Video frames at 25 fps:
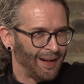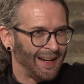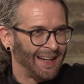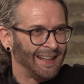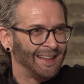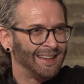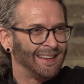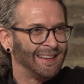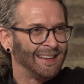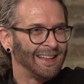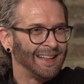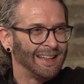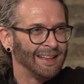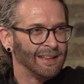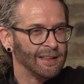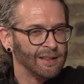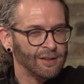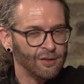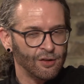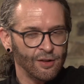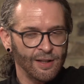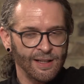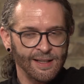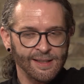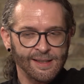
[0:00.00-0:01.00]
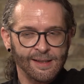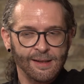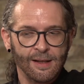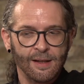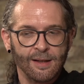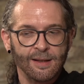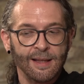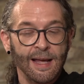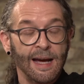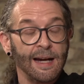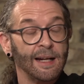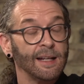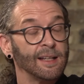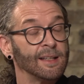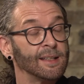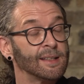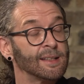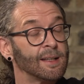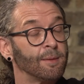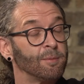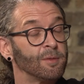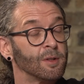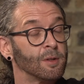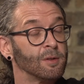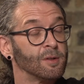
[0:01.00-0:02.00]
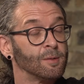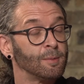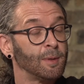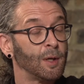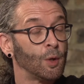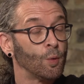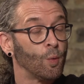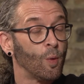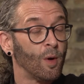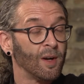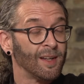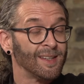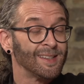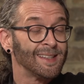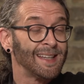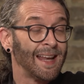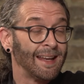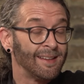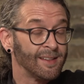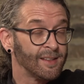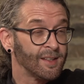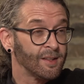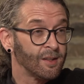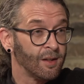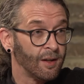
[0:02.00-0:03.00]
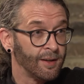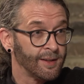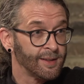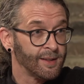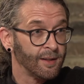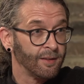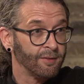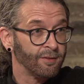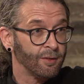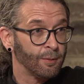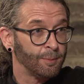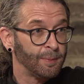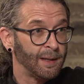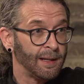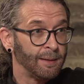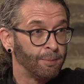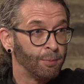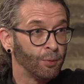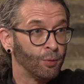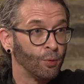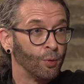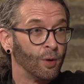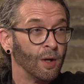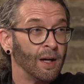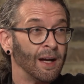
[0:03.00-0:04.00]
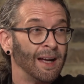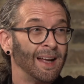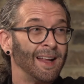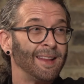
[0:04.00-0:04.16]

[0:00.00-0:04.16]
in the industry is that can sometimes be quite sensitizing for people.